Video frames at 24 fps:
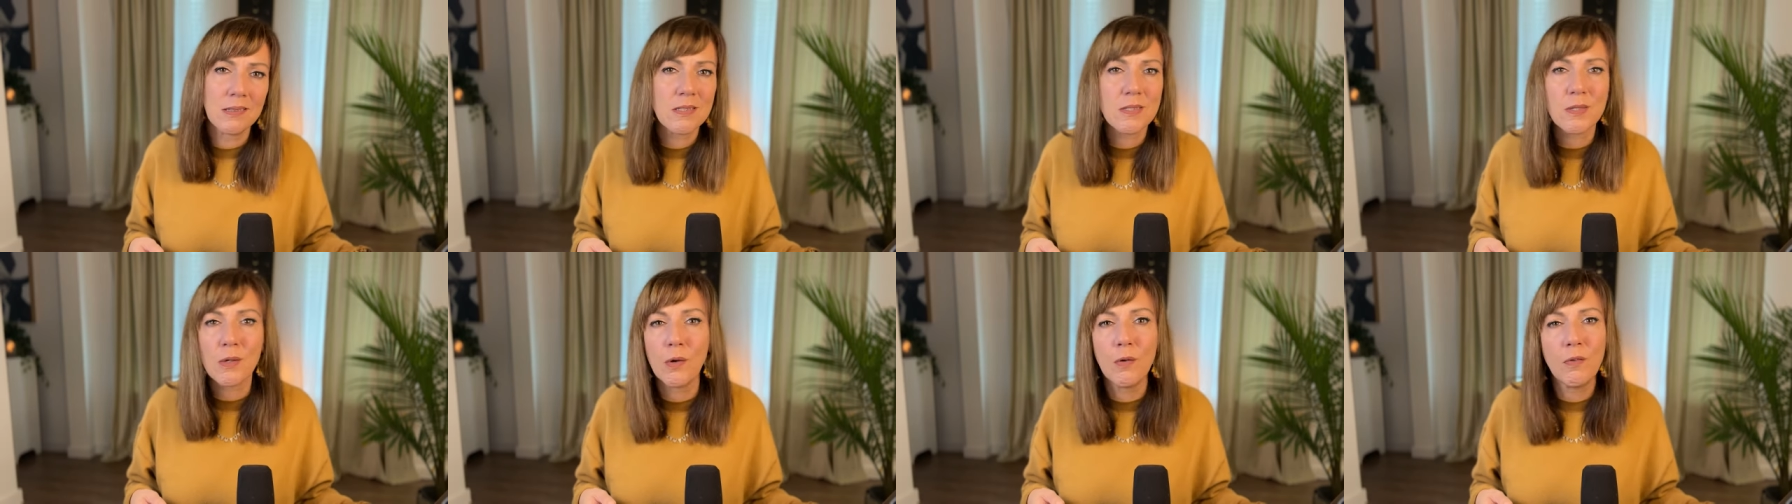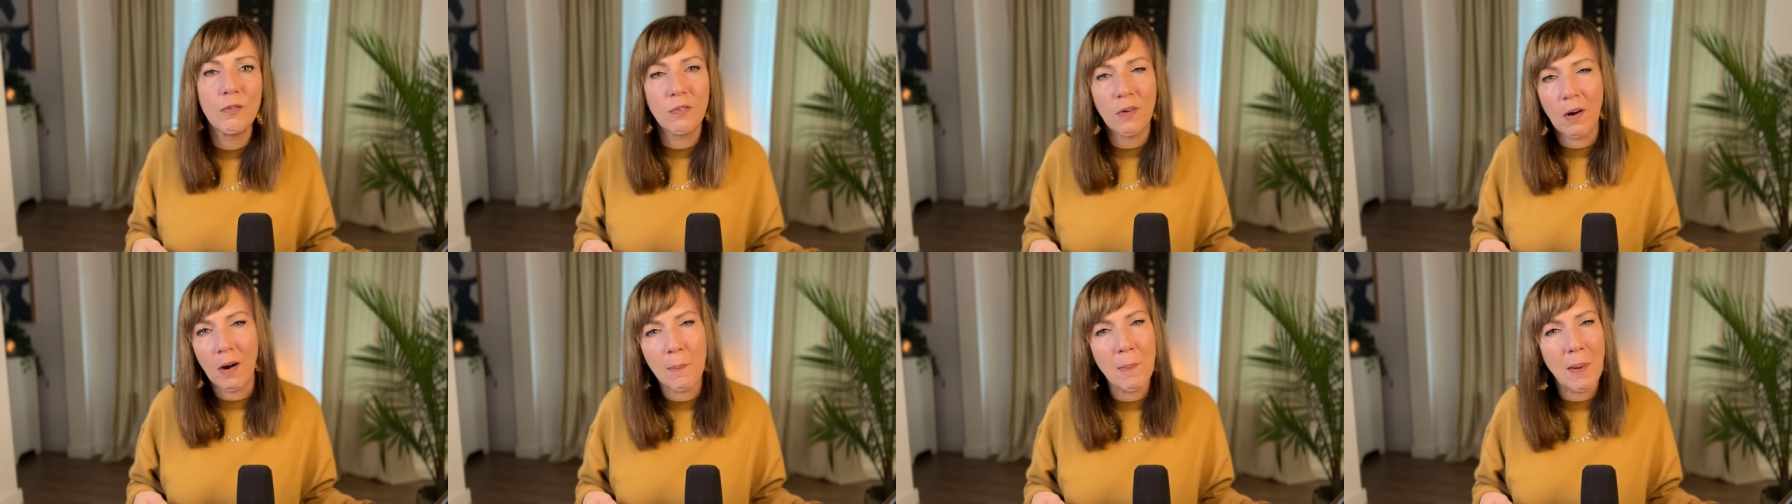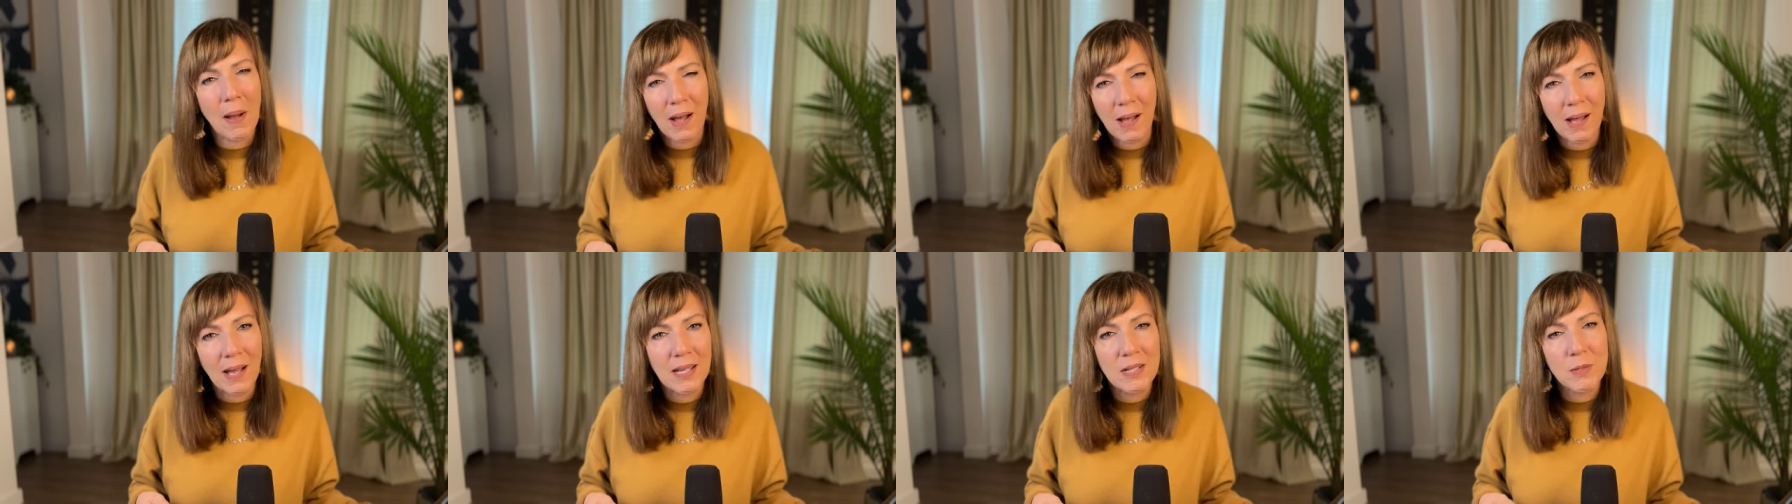so far
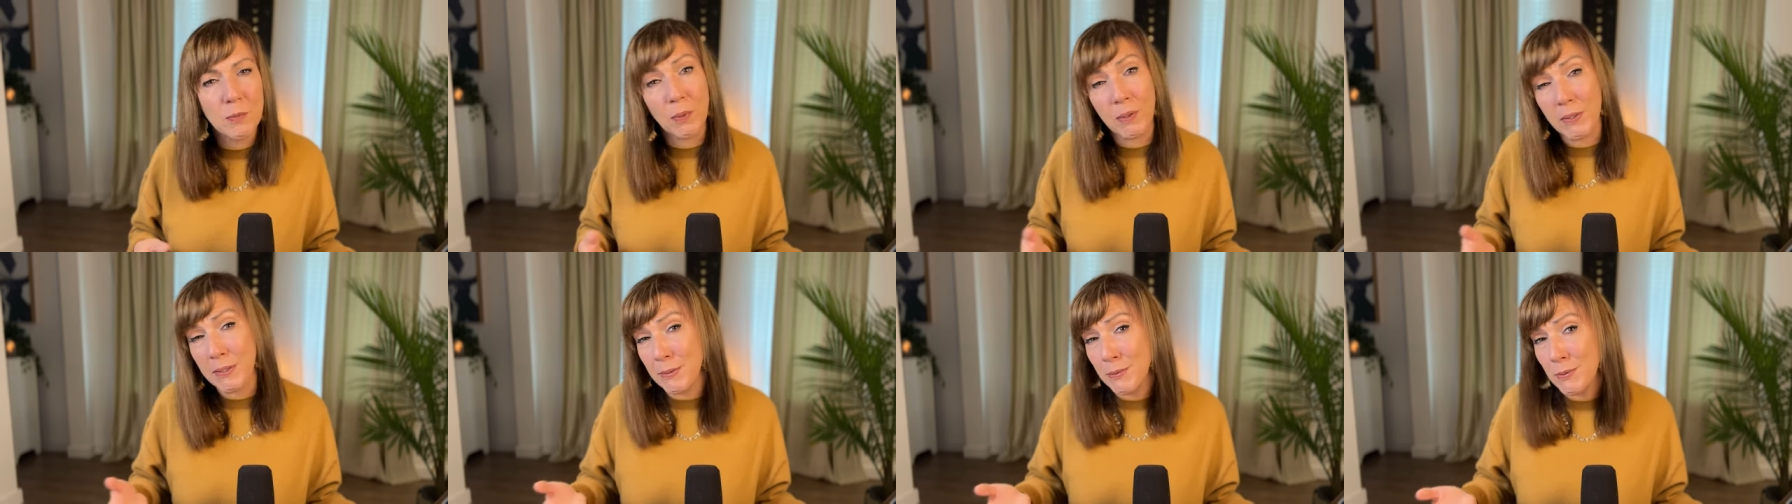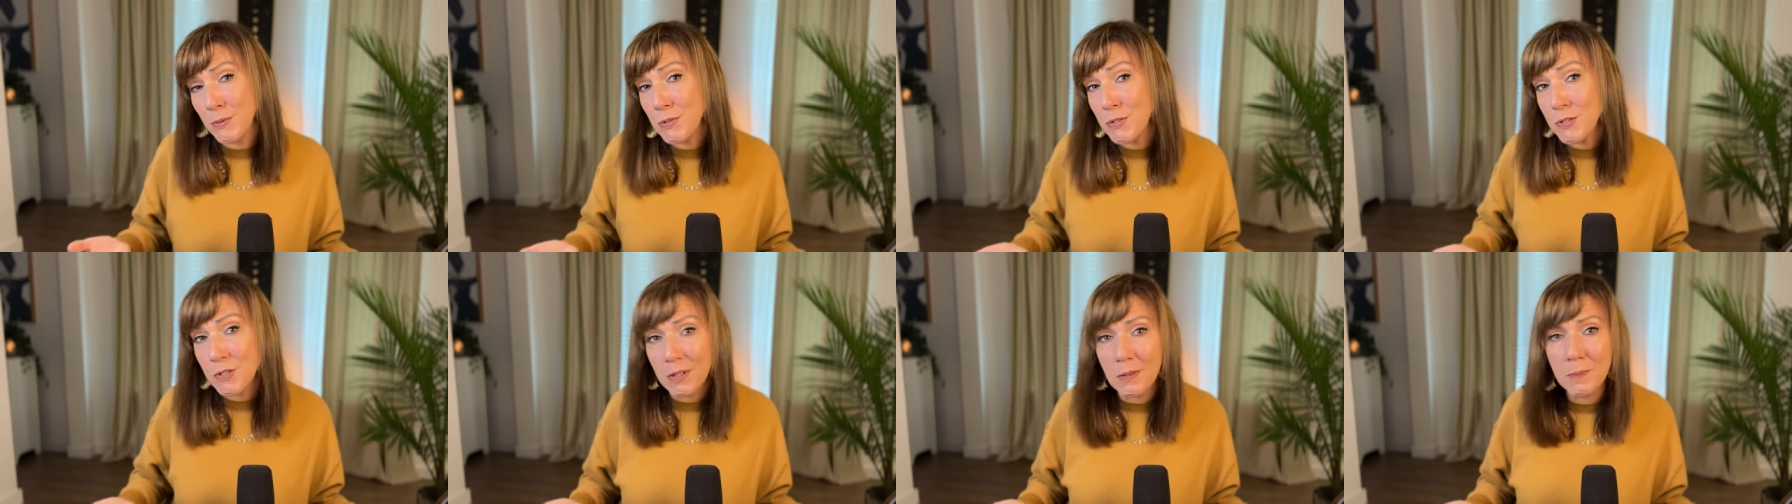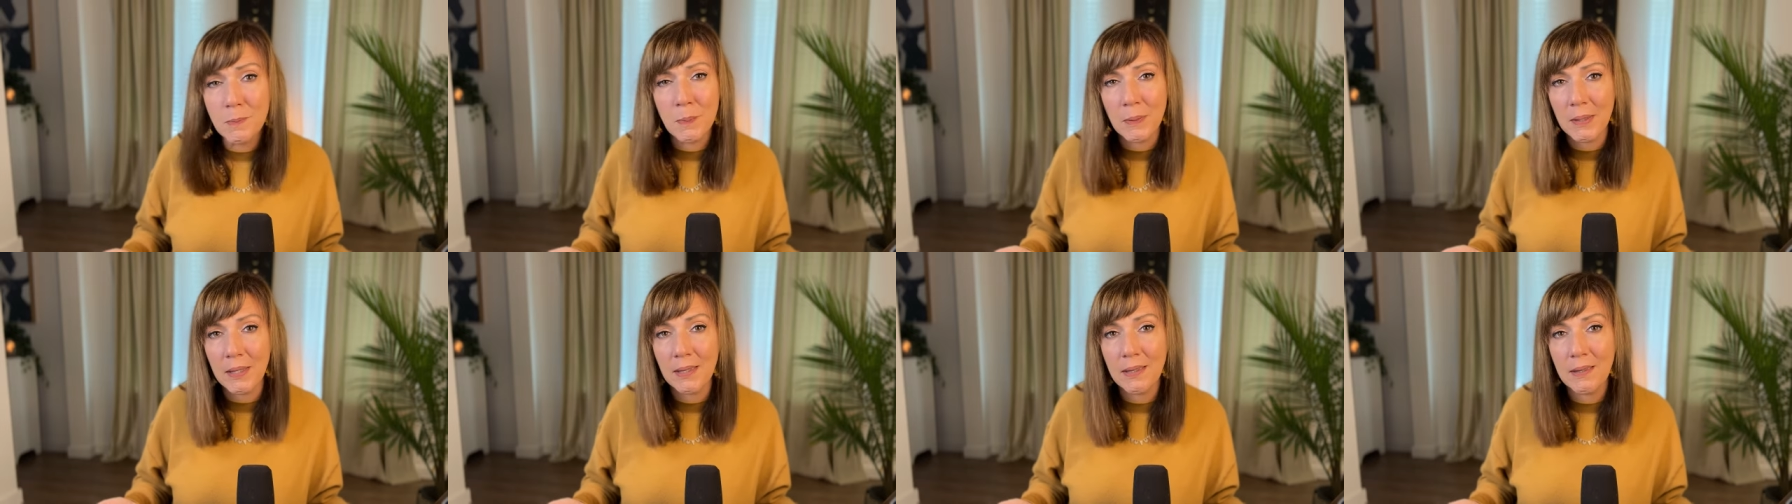behind where you should be.